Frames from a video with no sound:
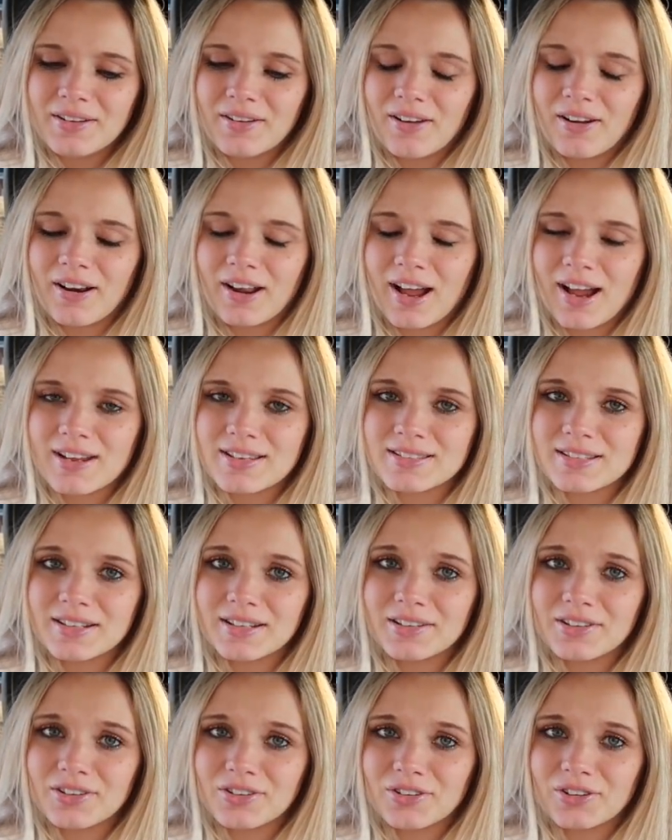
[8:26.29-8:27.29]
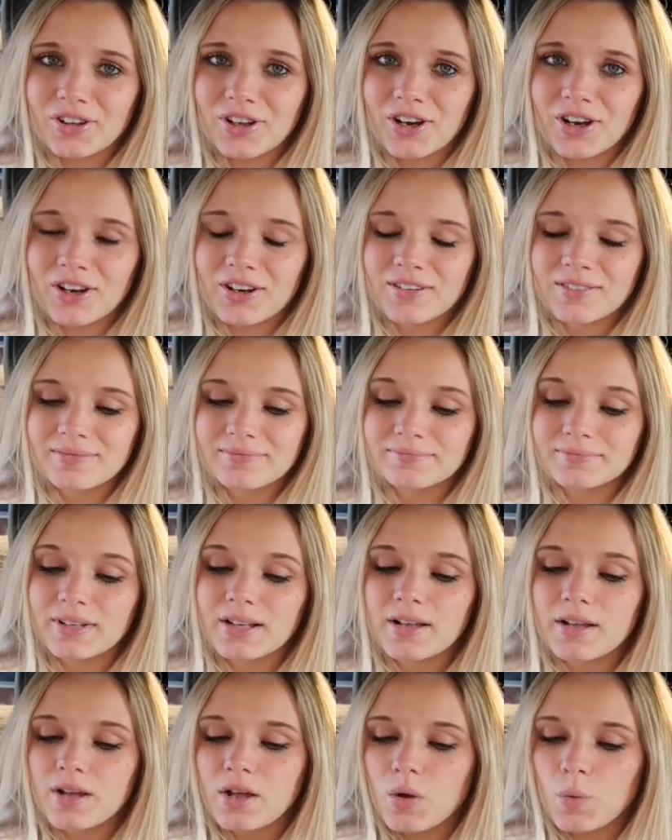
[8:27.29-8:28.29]
on accident earlier.
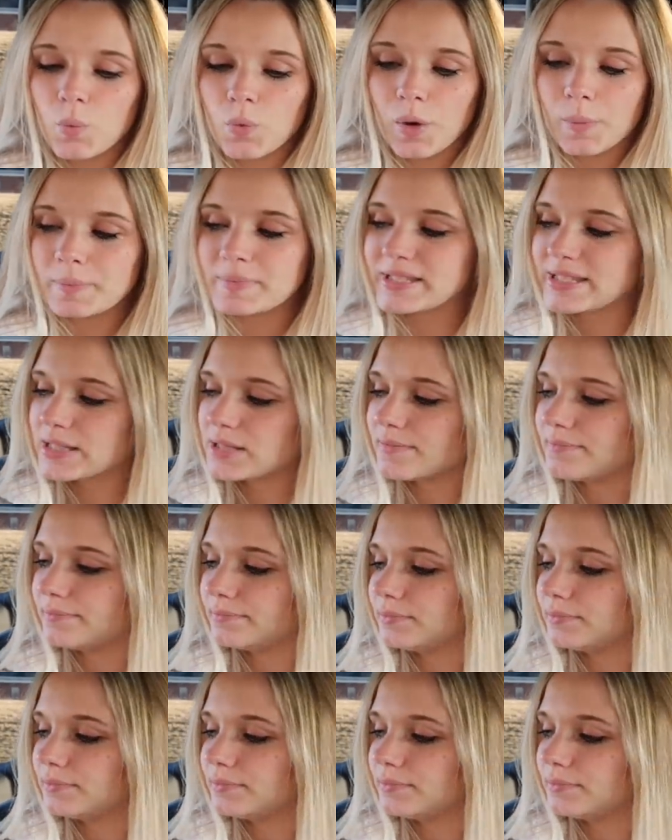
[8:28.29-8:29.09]
Whoops.